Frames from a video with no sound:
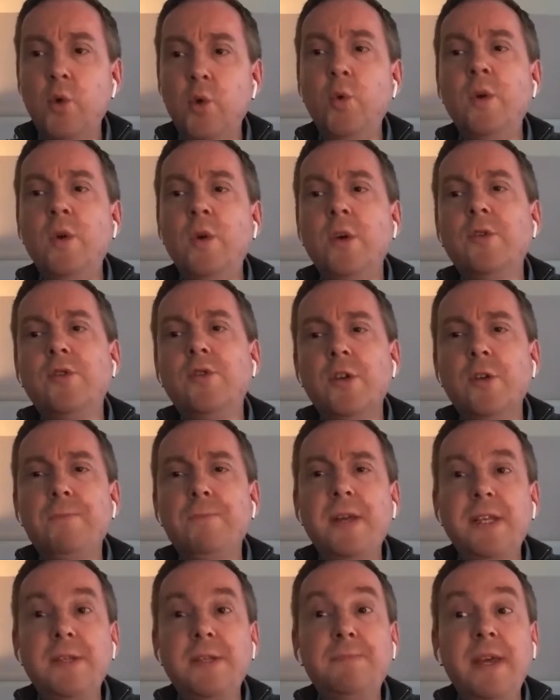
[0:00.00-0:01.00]
who you
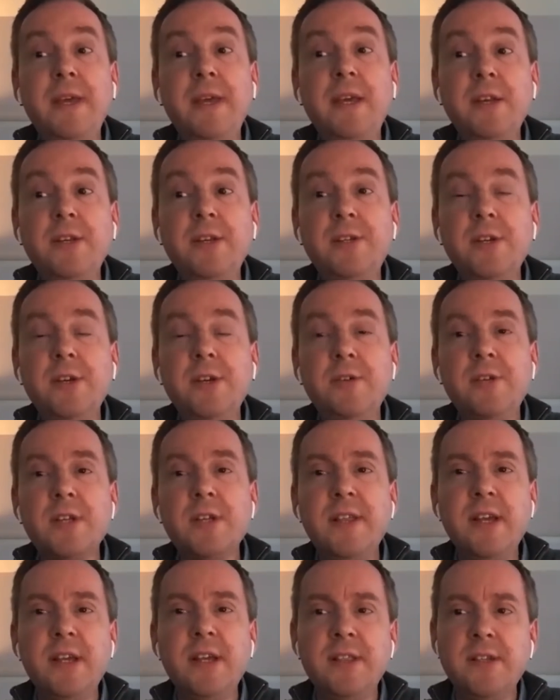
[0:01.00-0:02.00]
should be speaking to,
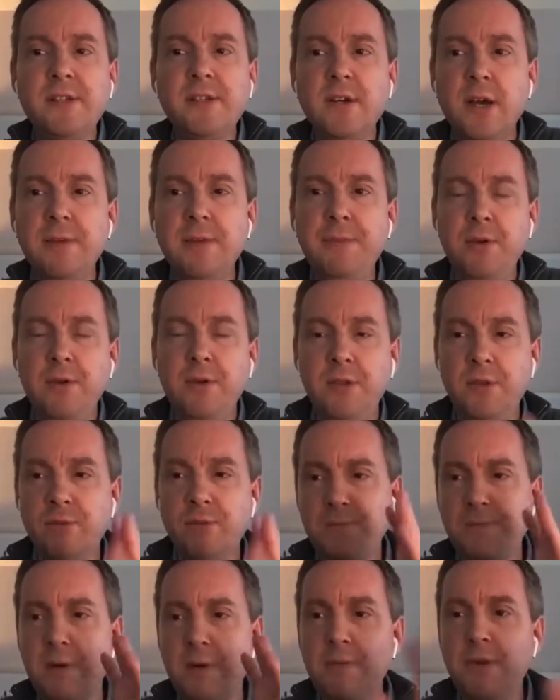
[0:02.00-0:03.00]
because I think at the time
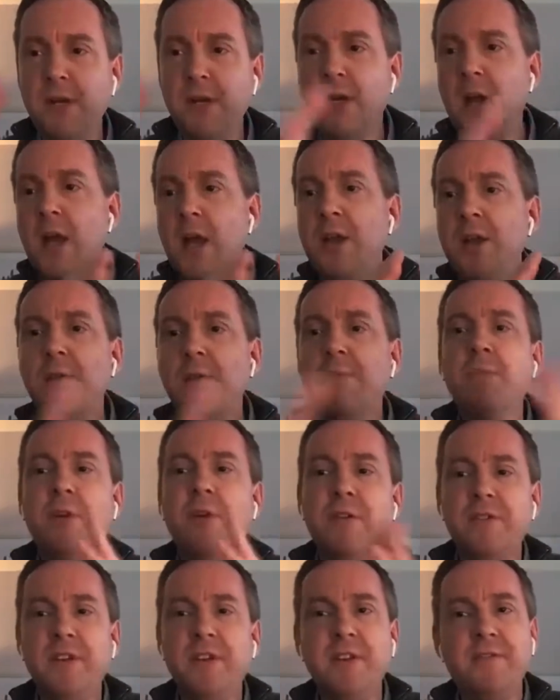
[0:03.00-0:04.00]
there was probably a
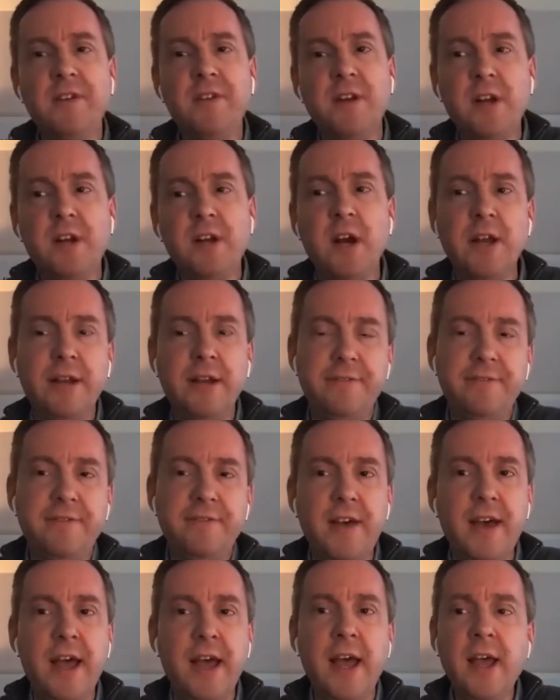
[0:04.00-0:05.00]
number of different kind
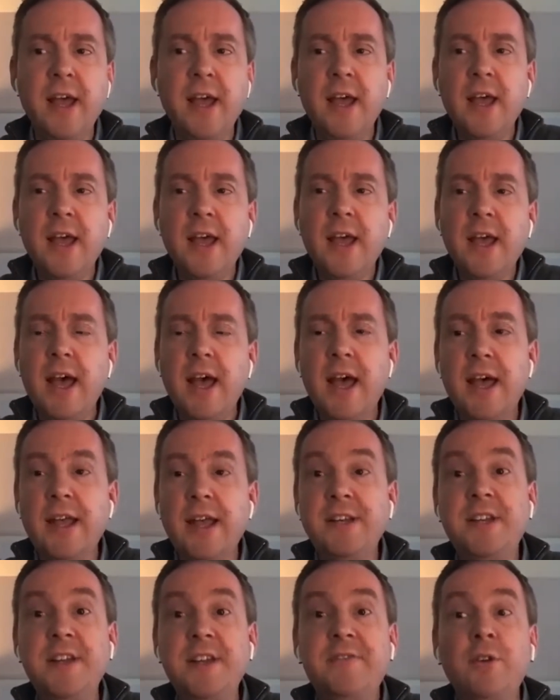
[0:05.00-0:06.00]

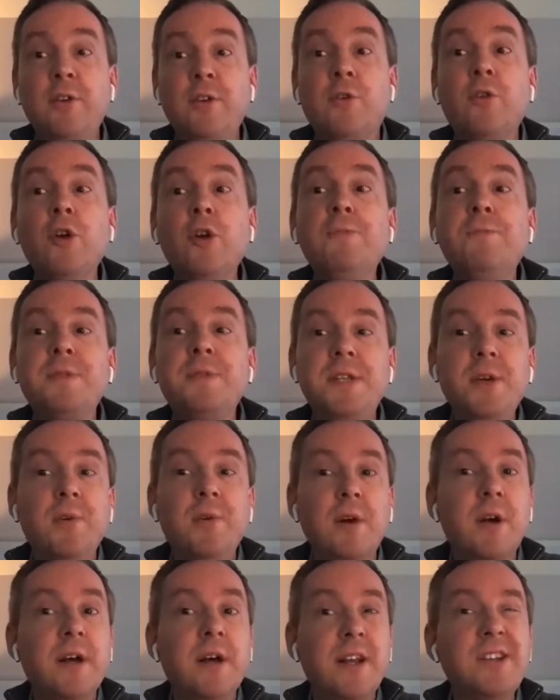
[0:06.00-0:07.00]
of different groups
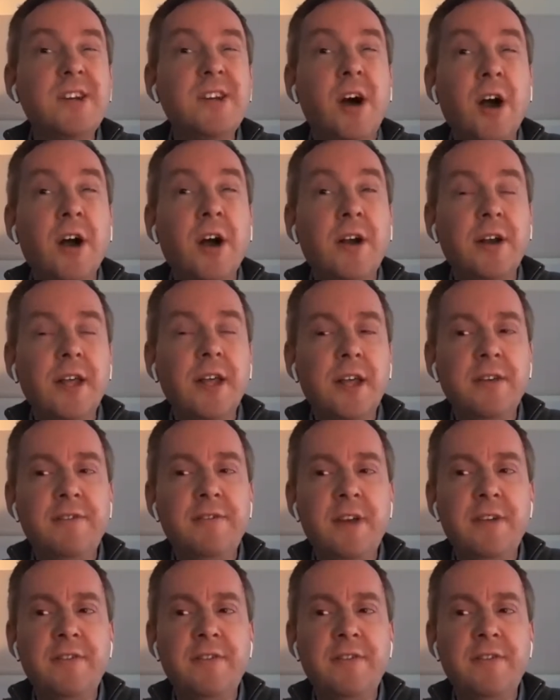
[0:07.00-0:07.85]
you were kind of targeting,